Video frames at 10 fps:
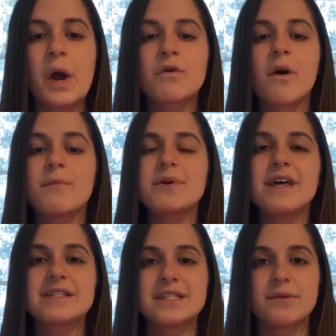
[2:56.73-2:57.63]
Remember
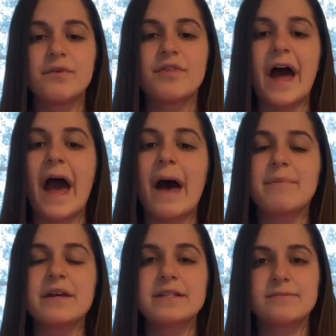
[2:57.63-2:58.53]
that some of the
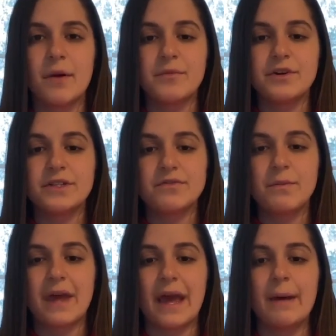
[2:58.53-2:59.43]
happiest memories
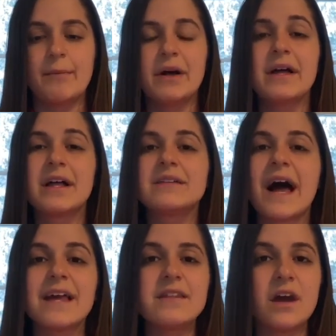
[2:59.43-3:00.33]
from camp
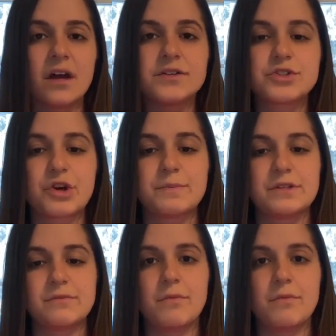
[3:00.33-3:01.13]
lie in the unscripted